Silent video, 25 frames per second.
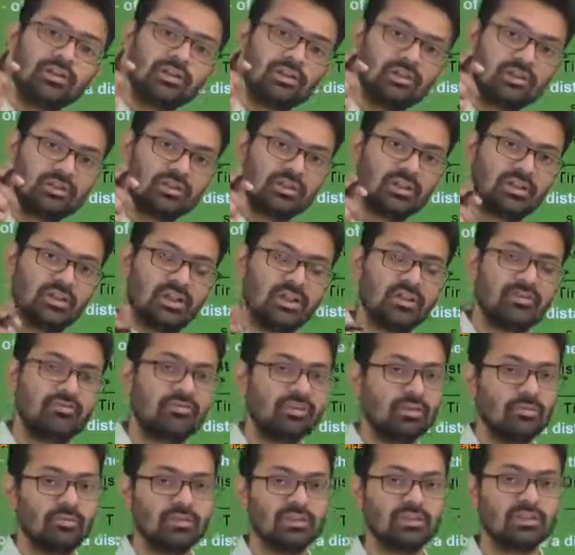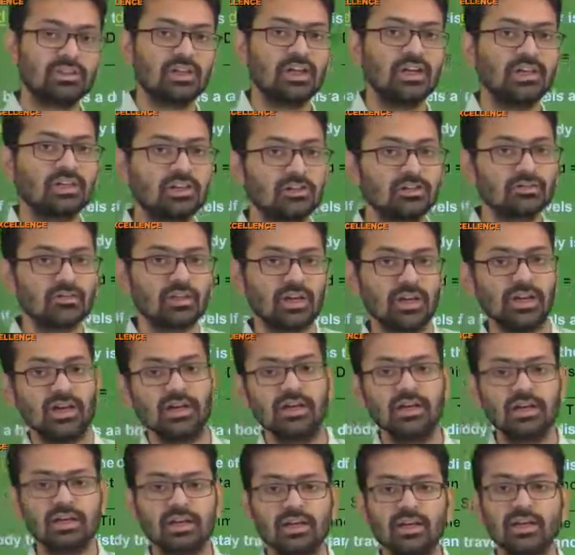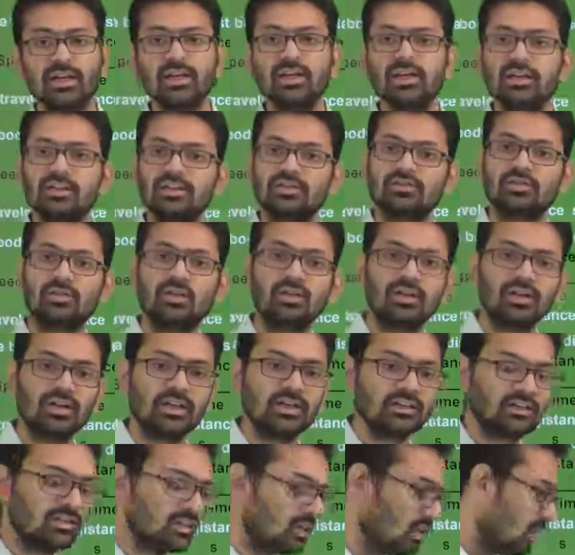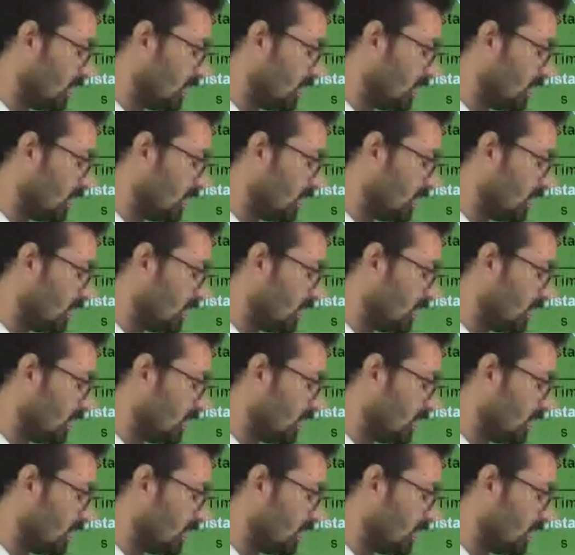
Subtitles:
your journey from the starting to the ending is called as